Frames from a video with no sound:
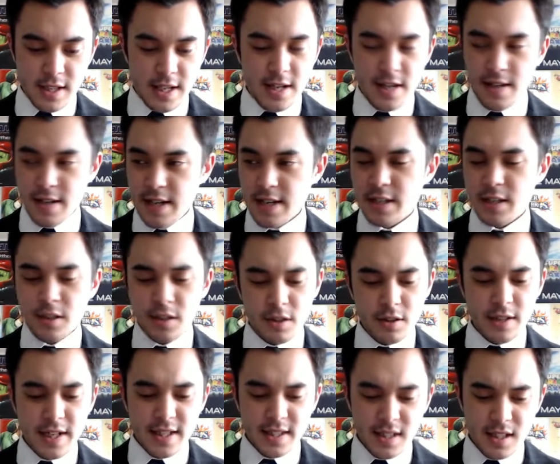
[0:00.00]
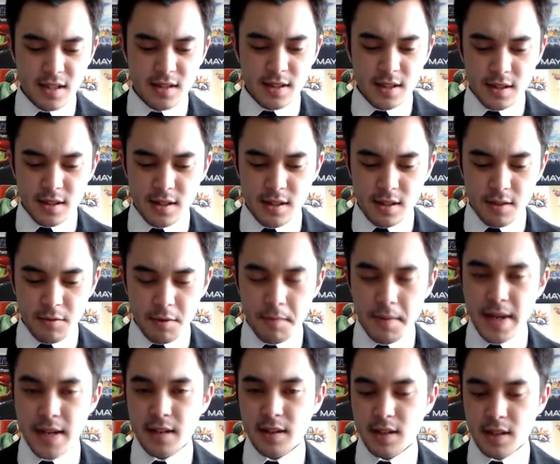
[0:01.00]
Yeah, you know, I think since we're
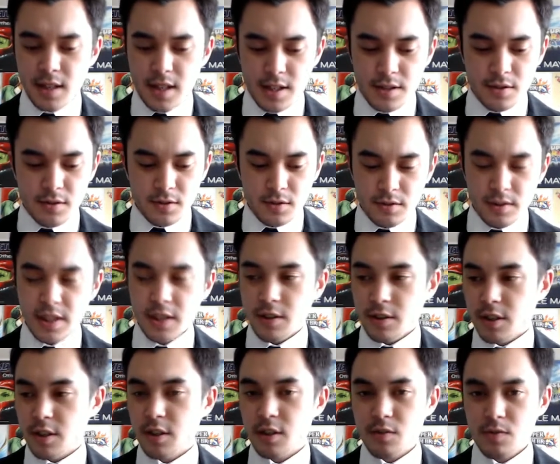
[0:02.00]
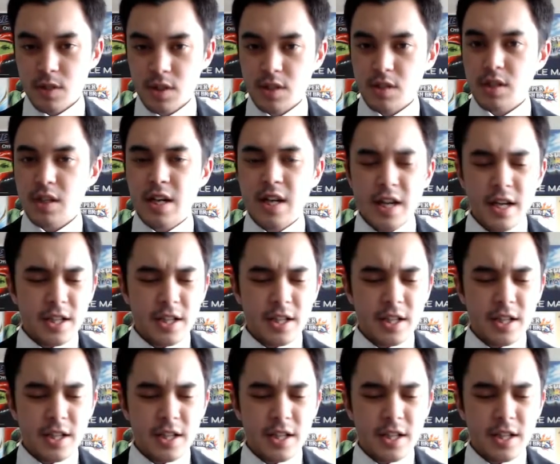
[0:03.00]
making the console $300, which is